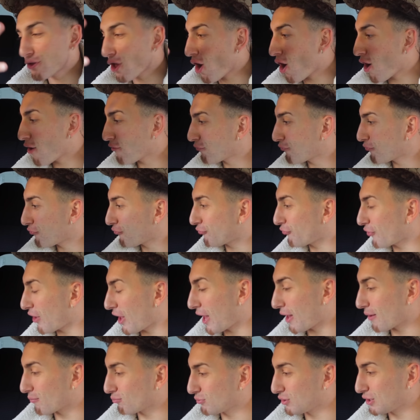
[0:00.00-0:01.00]
the
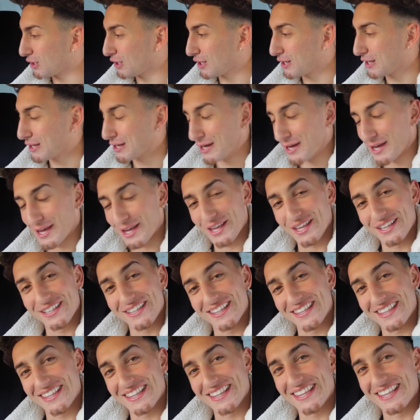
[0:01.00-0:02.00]
family.
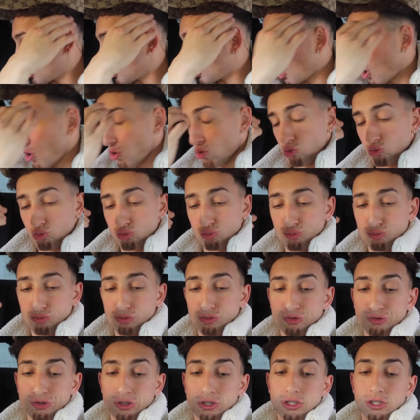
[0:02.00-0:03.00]
So,
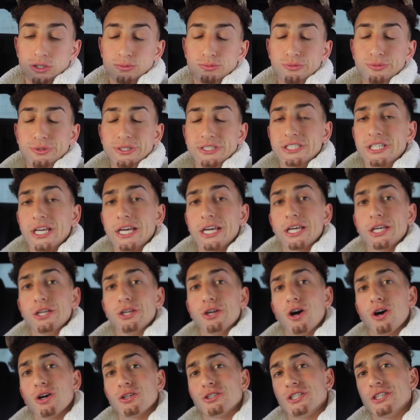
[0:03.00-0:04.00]
I'm gonna be taking
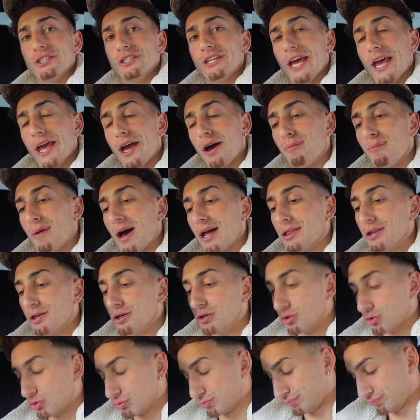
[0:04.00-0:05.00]
y'all today on my
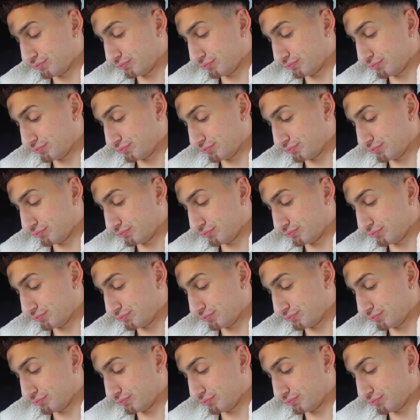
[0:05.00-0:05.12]
little